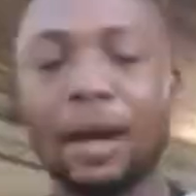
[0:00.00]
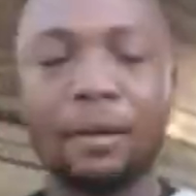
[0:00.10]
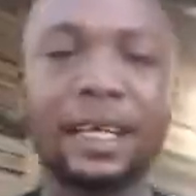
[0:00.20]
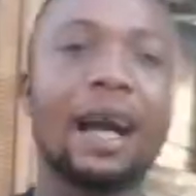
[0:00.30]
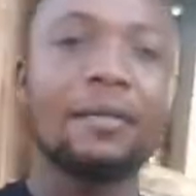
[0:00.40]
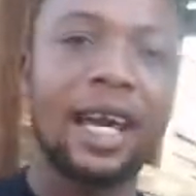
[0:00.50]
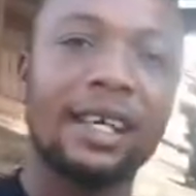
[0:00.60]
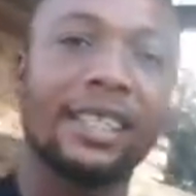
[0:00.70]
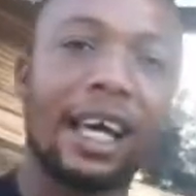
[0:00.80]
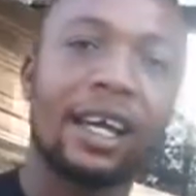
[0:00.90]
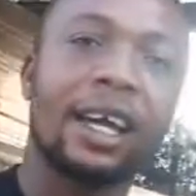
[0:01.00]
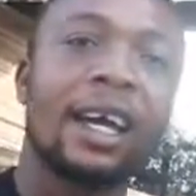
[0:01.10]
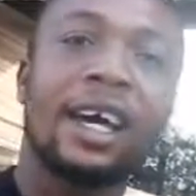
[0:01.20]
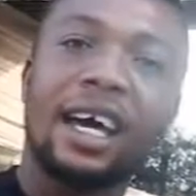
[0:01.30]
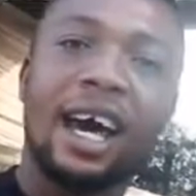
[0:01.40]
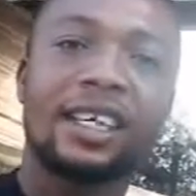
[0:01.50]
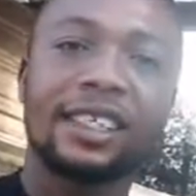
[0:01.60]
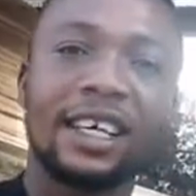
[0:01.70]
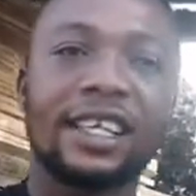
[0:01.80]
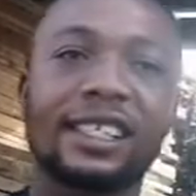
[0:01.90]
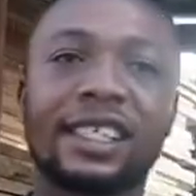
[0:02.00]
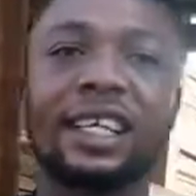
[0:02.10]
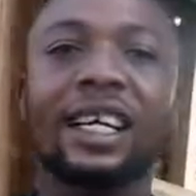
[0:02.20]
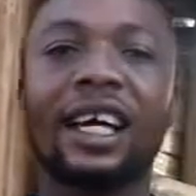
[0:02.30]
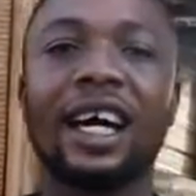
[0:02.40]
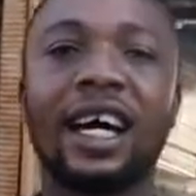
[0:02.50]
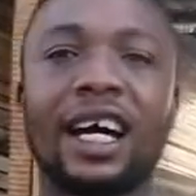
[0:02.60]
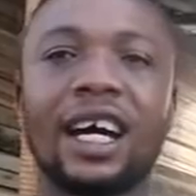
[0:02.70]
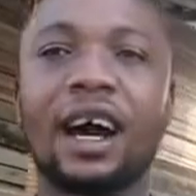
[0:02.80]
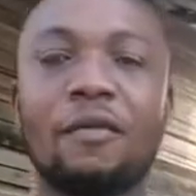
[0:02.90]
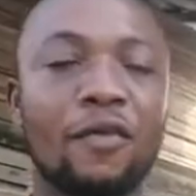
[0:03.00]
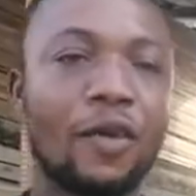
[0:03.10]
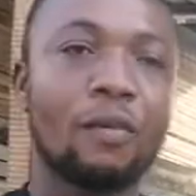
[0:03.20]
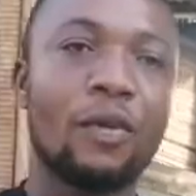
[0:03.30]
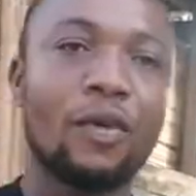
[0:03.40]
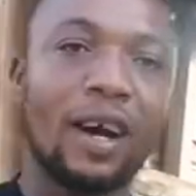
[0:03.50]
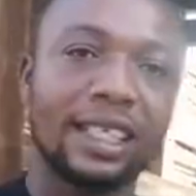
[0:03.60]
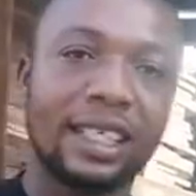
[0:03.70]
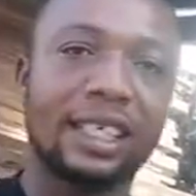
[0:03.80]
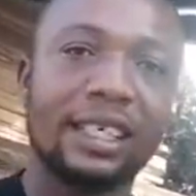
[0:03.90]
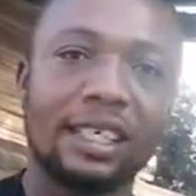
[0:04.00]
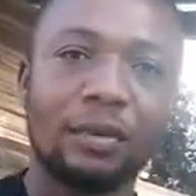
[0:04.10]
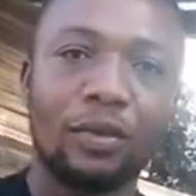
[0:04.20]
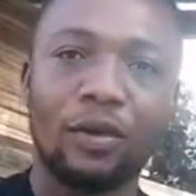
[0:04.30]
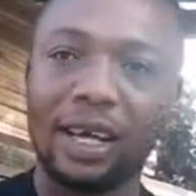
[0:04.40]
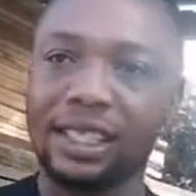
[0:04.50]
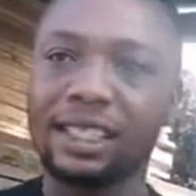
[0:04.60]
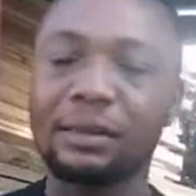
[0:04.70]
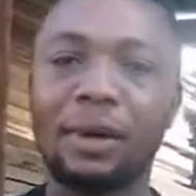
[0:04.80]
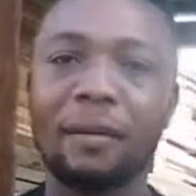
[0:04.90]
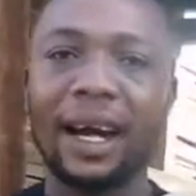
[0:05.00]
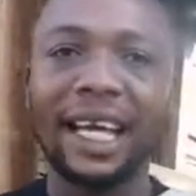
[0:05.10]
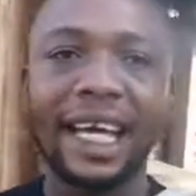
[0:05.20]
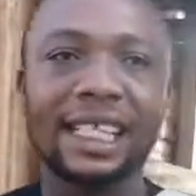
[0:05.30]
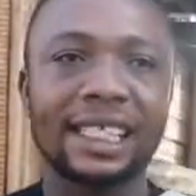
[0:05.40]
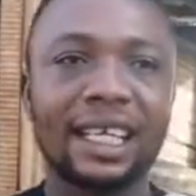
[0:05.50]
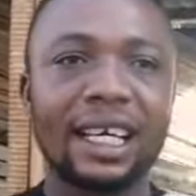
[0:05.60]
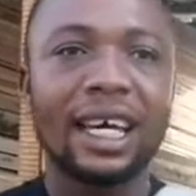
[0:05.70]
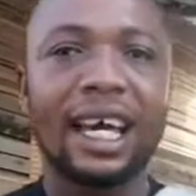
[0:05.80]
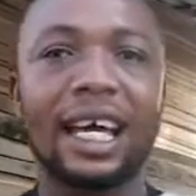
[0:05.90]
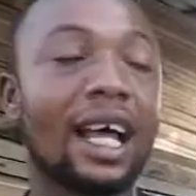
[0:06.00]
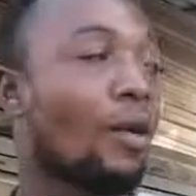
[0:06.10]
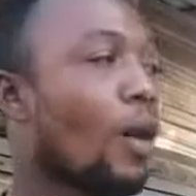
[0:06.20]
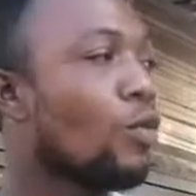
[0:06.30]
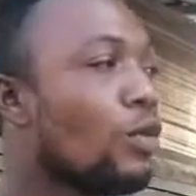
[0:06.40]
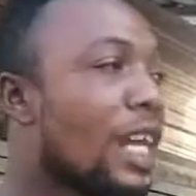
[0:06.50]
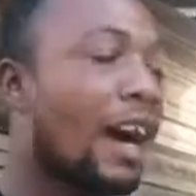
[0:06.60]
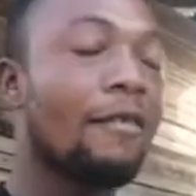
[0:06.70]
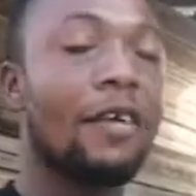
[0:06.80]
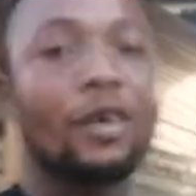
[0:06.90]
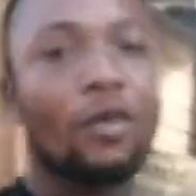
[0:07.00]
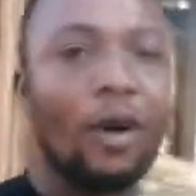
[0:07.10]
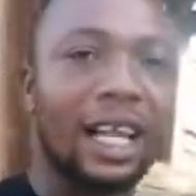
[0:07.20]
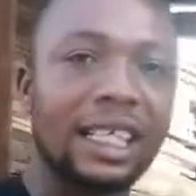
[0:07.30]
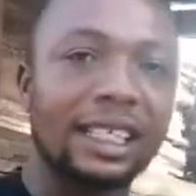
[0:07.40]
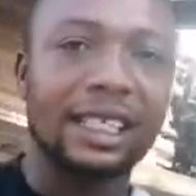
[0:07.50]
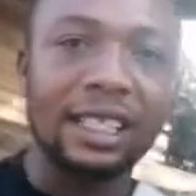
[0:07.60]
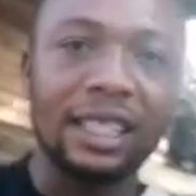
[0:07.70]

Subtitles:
Gabi, as I said it. I'm from Pokwasi Timber Market, and our wood are very quality.